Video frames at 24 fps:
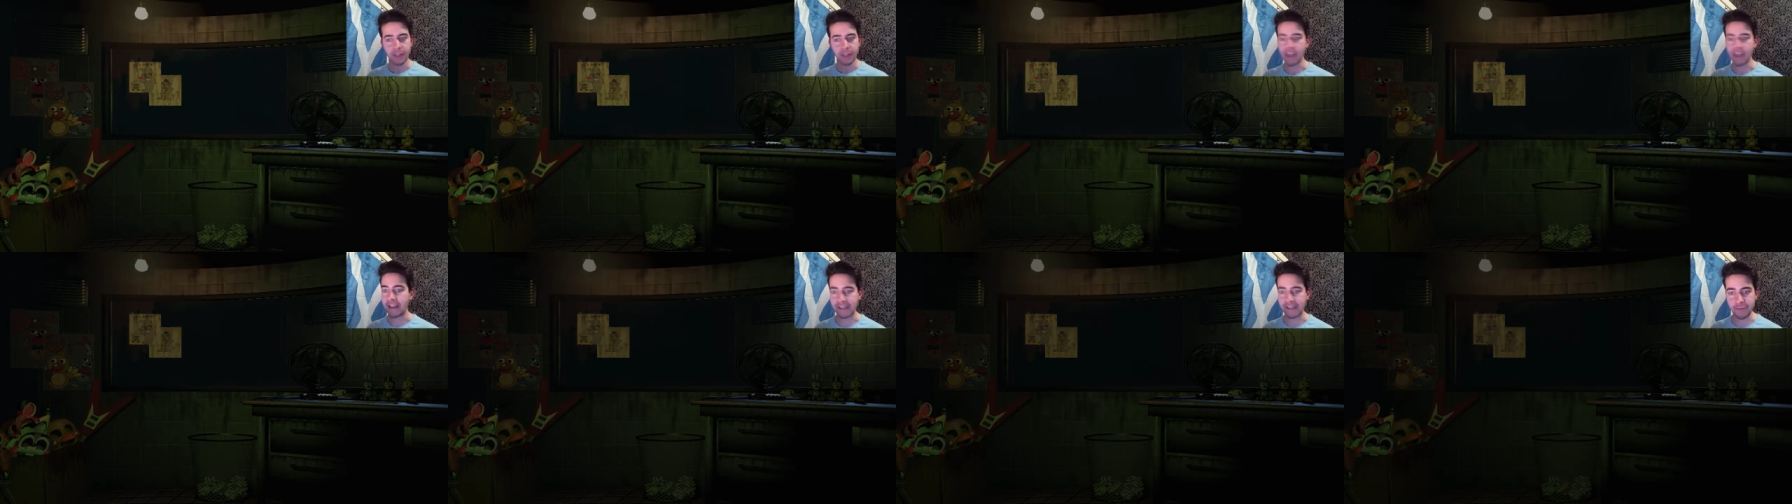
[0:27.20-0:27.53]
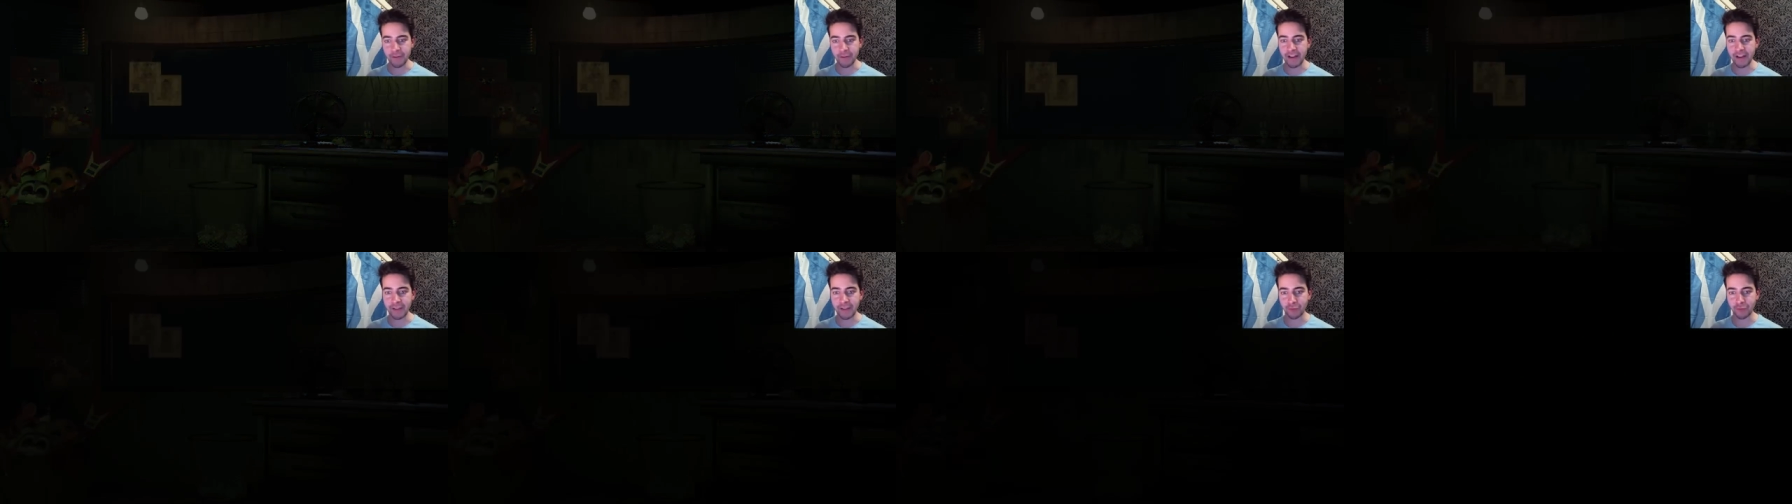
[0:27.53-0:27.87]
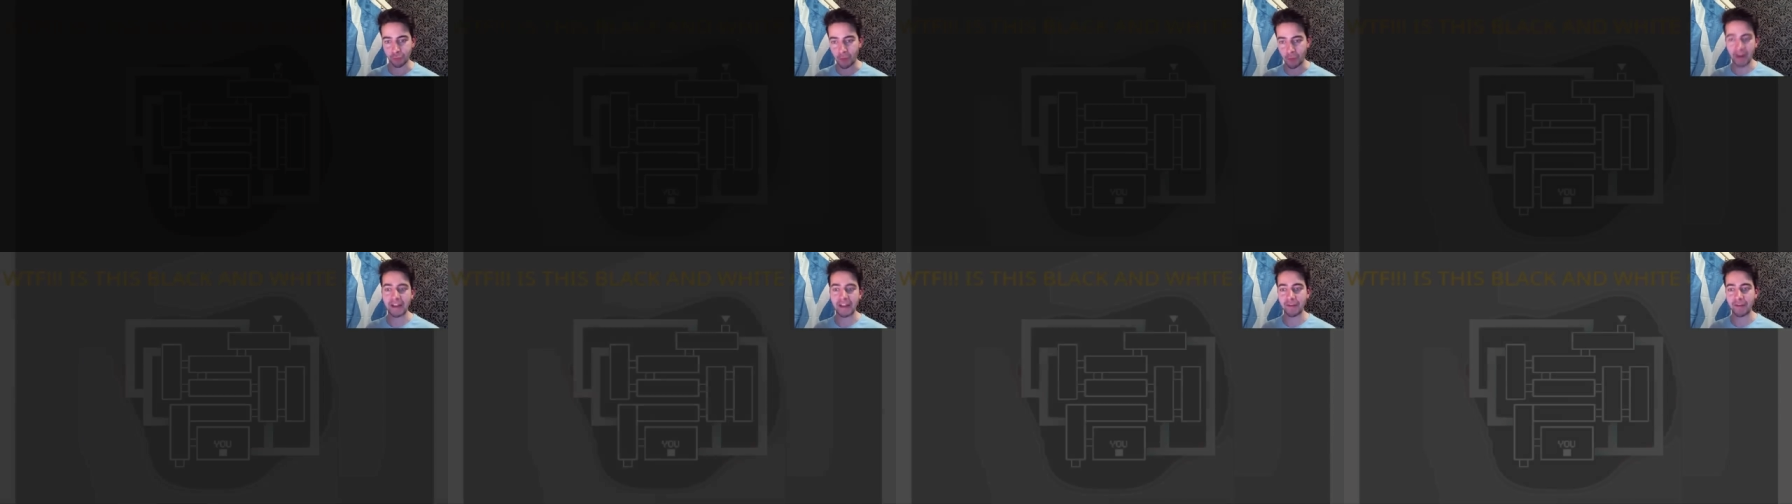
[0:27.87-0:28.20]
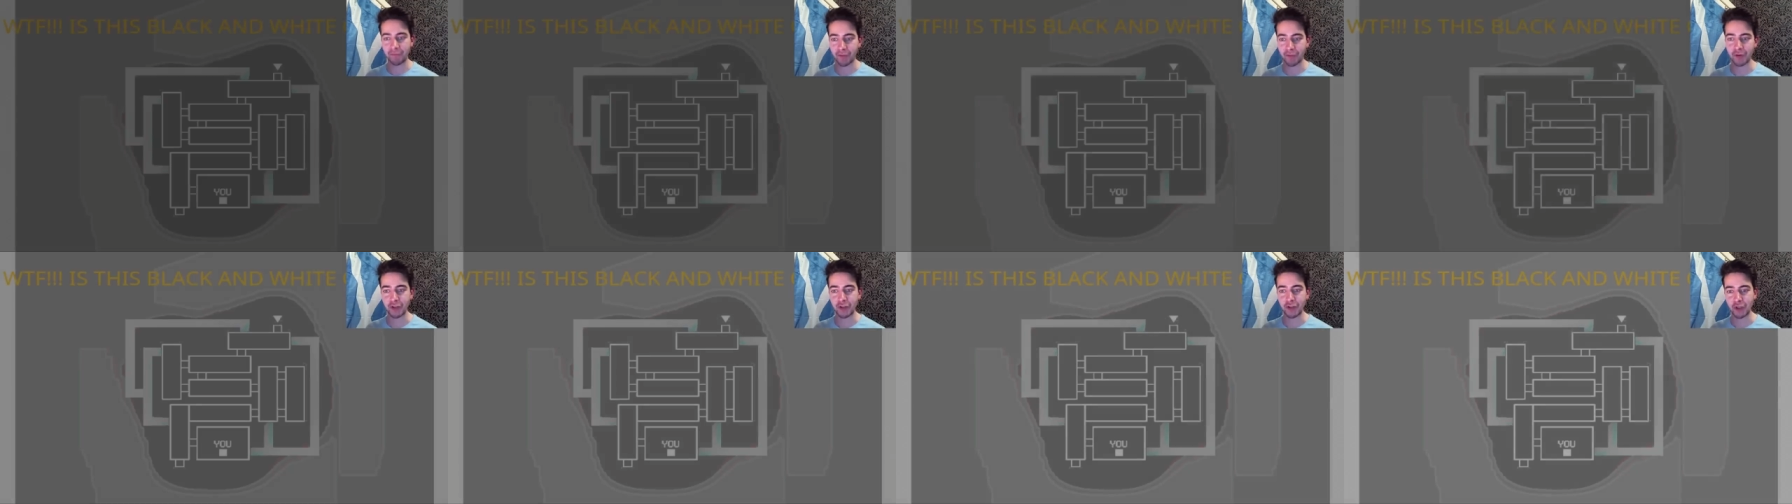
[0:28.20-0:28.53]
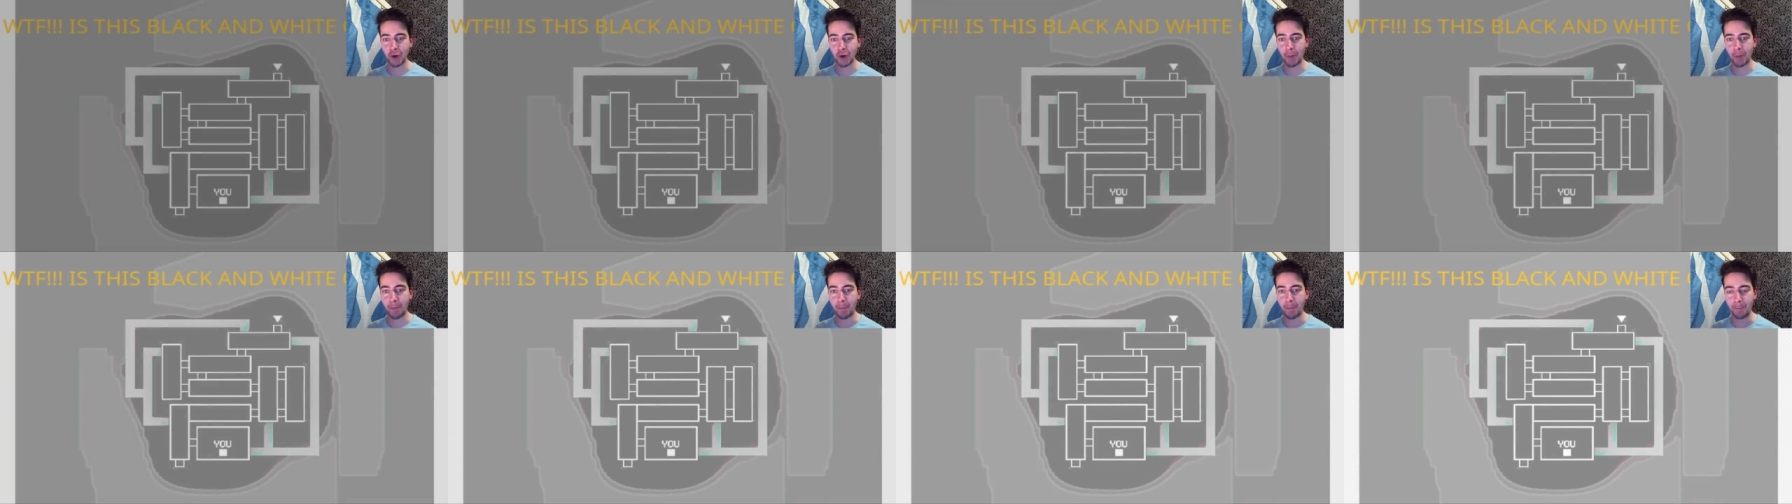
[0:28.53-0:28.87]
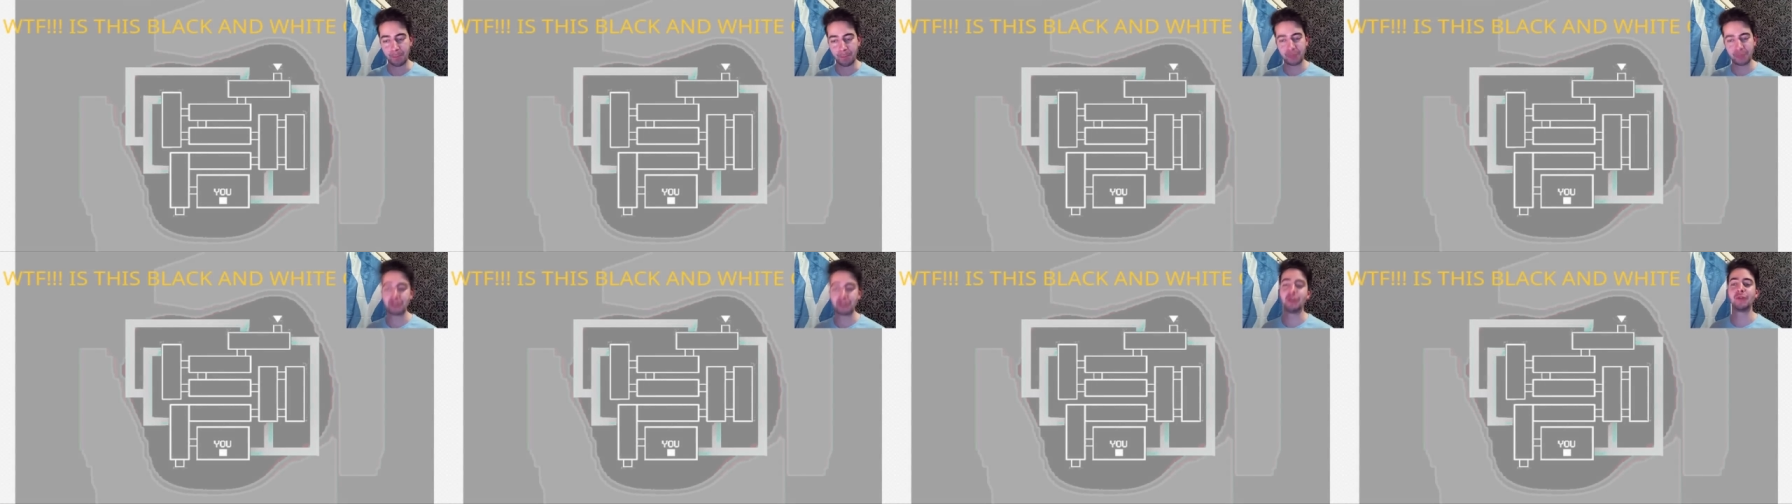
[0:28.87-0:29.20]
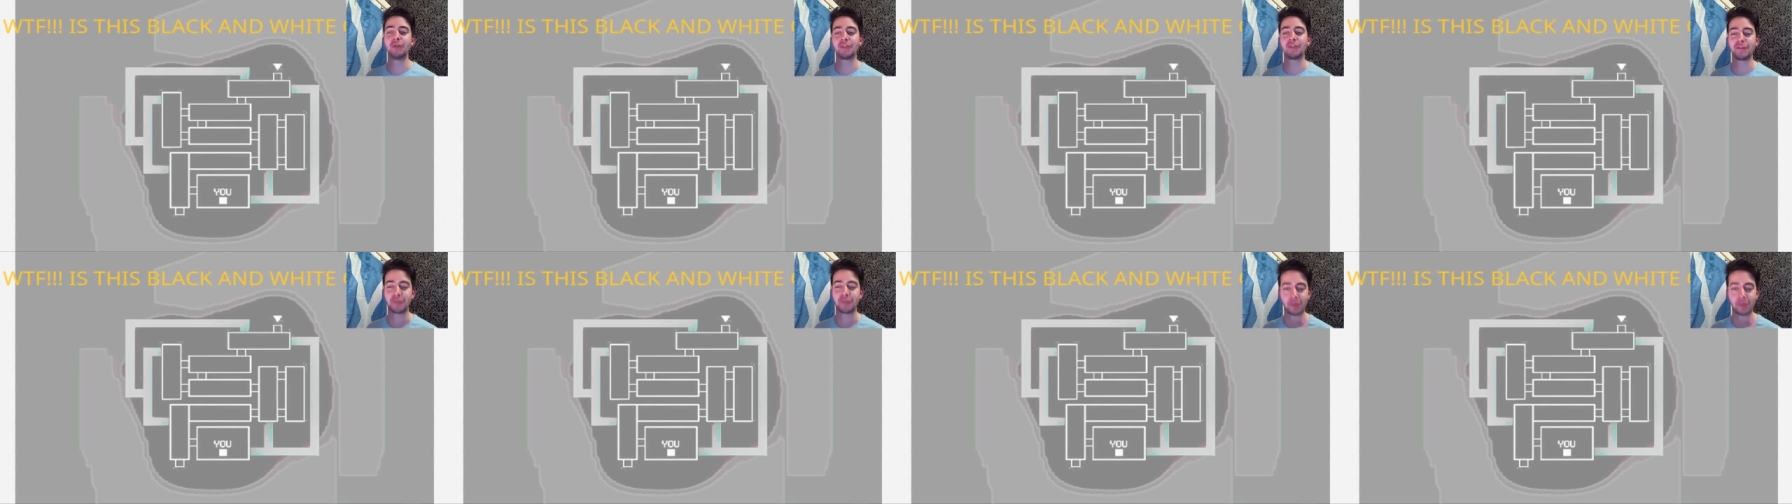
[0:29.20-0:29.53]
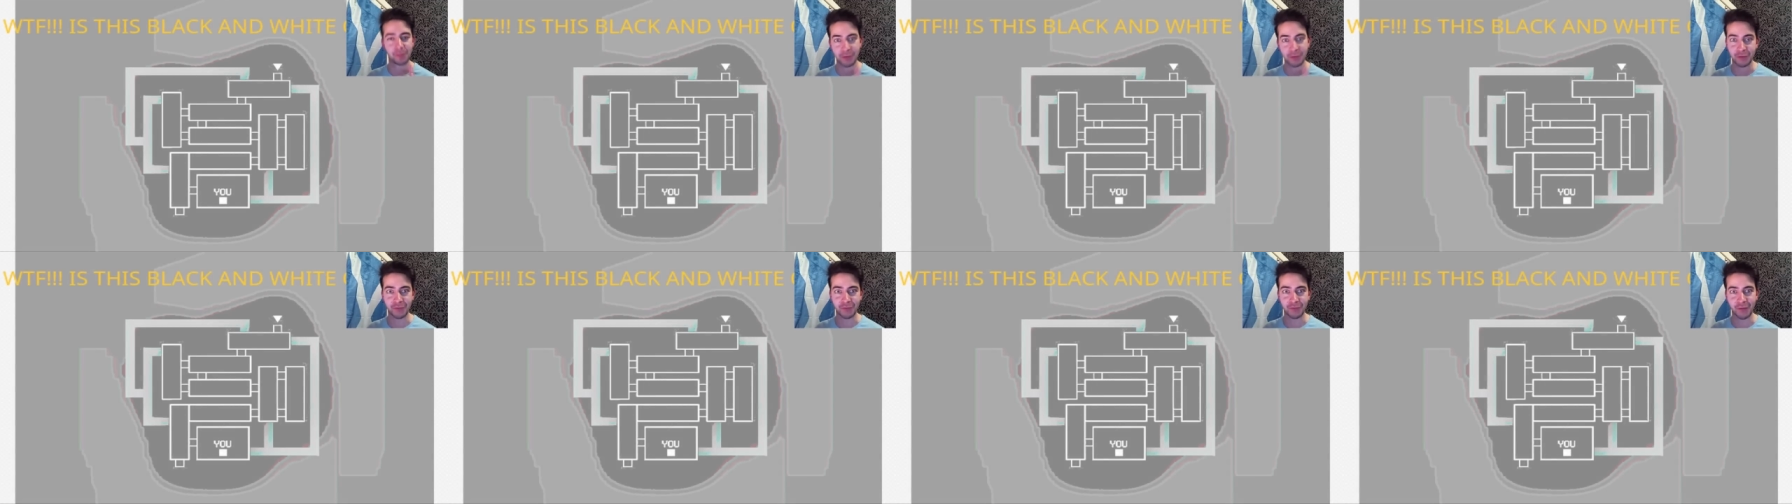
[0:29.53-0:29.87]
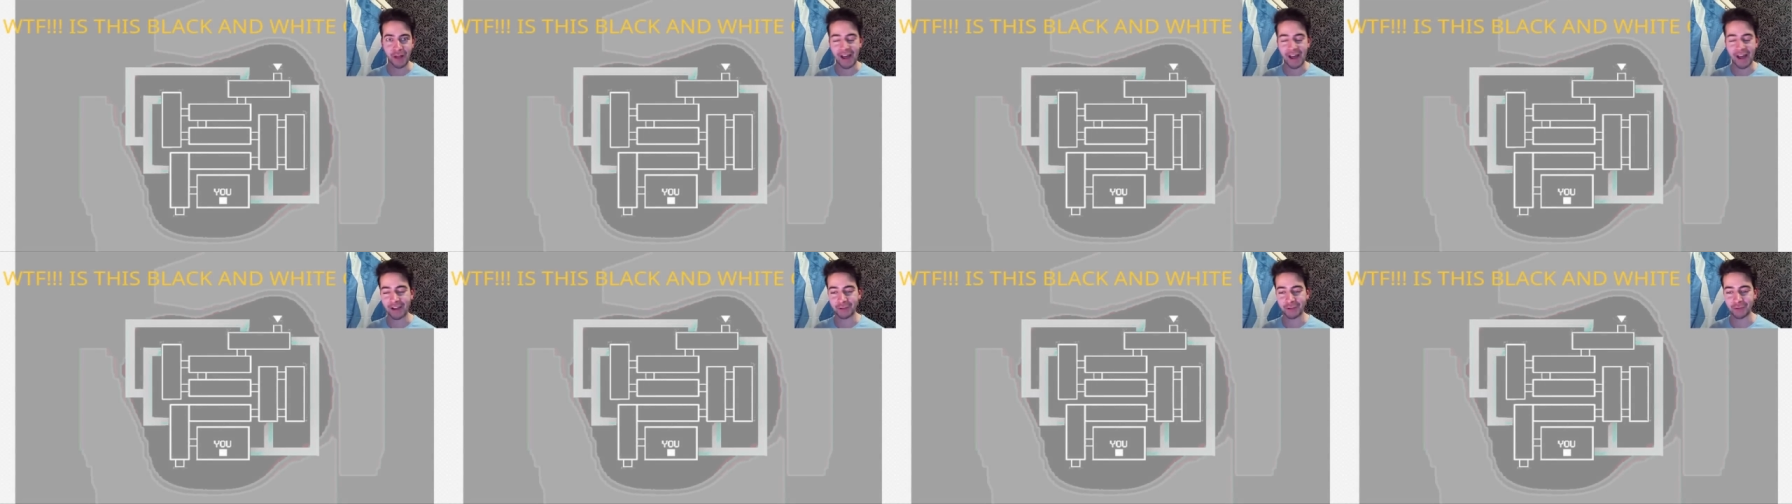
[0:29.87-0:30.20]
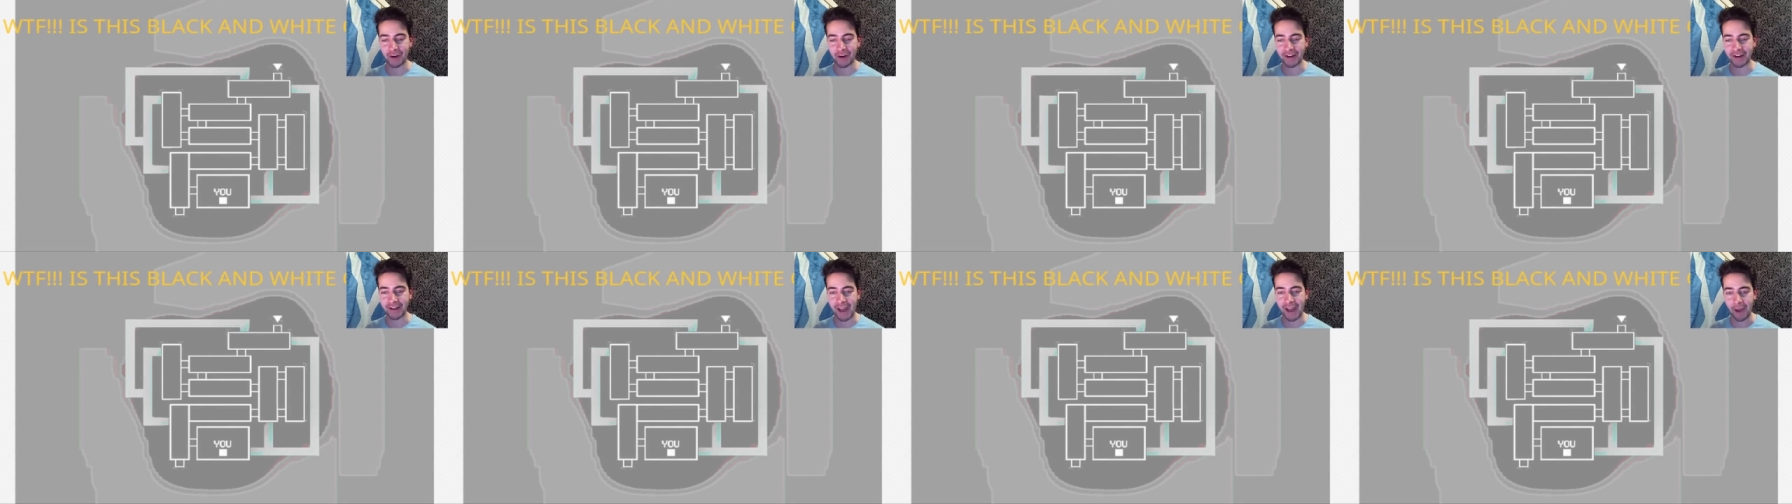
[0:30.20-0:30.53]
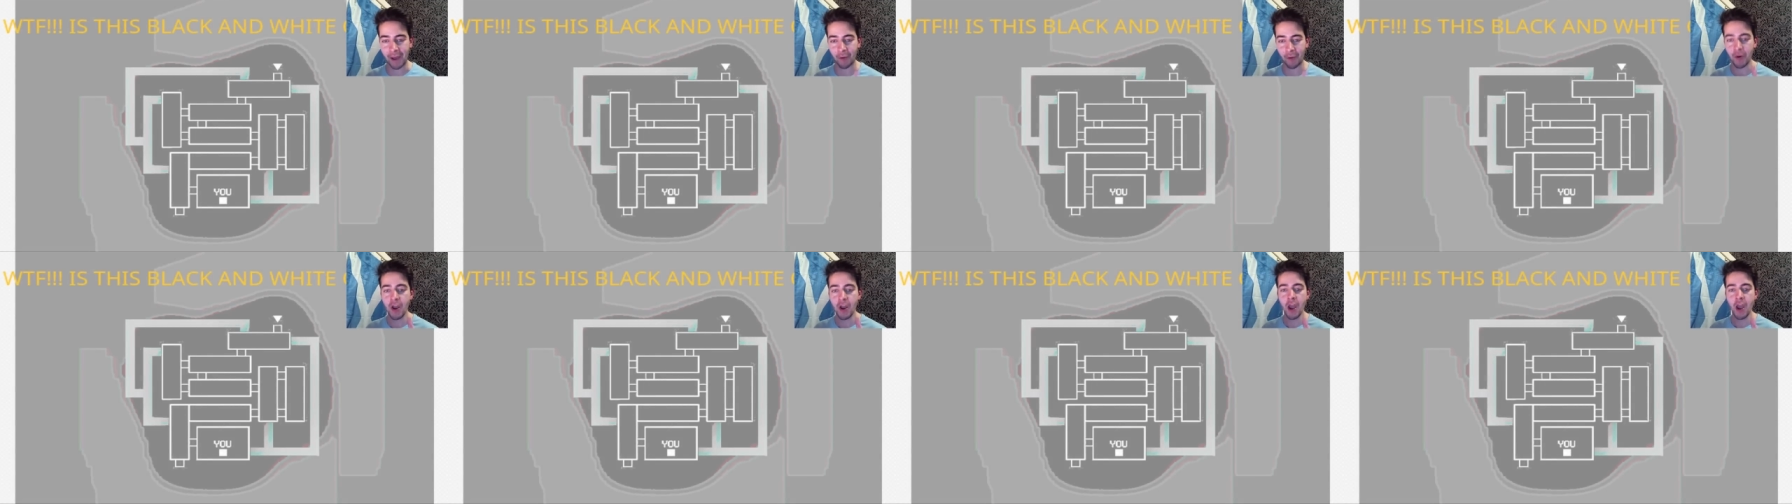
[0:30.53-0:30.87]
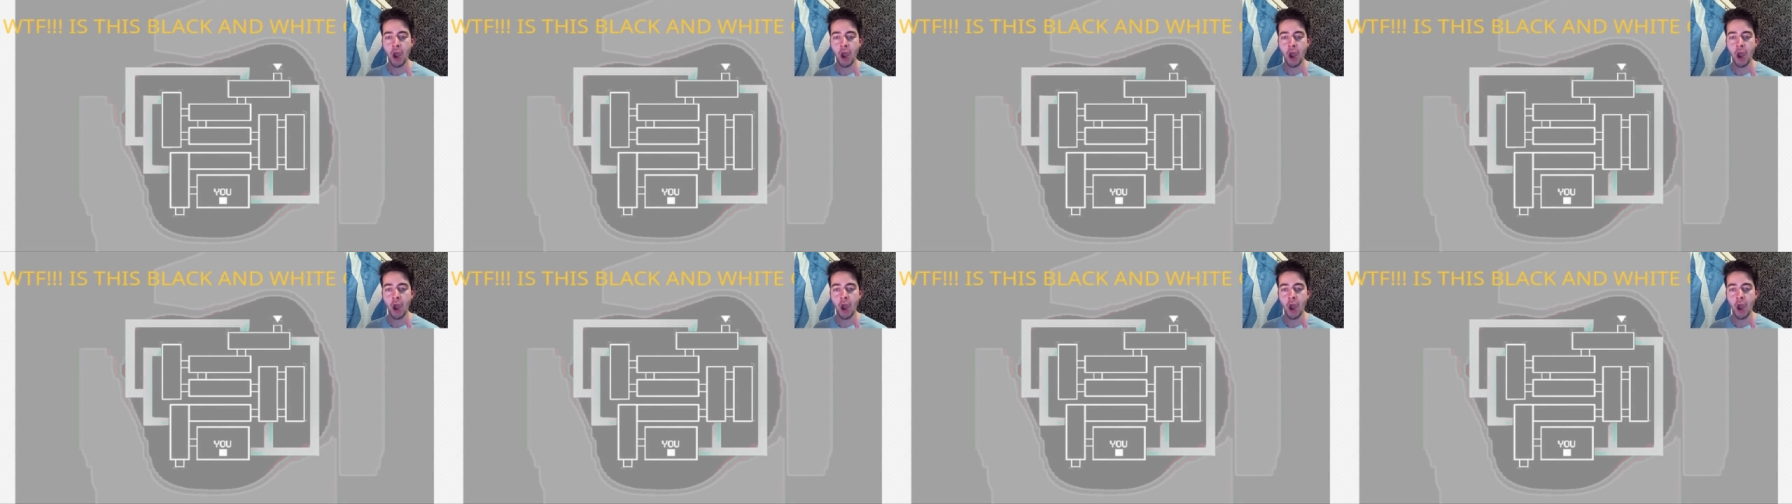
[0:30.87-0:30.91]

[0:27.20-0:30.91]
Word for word: here it is right in front of your beautiful, beautiful eyes right now.